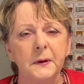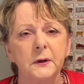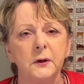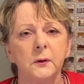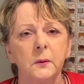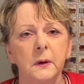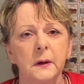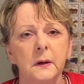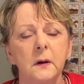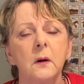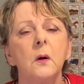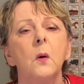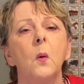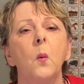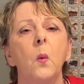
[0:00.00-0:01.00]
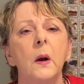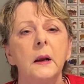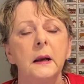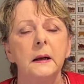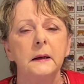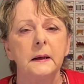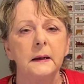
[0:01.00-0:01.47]
to it when
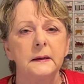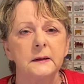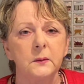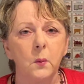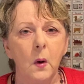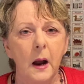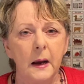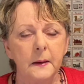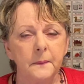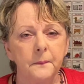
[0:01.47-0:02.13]
it gets wet.